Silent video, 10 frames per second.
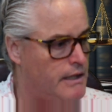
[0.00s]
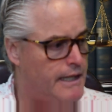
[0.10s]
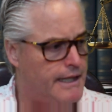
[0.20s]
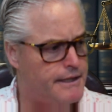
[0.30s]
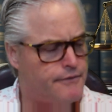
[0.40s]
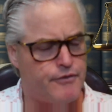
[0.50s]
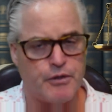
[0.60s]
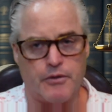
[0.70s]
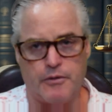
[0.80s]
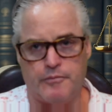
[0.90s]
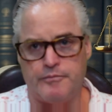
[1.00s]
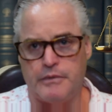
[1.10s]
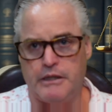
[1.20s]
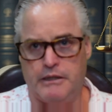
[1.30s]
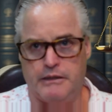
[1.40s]
And if you're
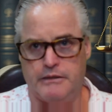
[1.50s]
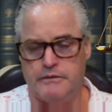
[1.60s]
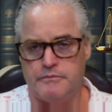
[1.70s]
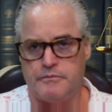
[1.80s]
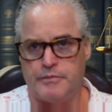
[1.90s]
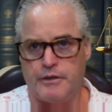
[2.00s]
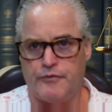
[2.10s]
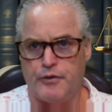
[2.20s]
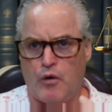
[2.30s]
if you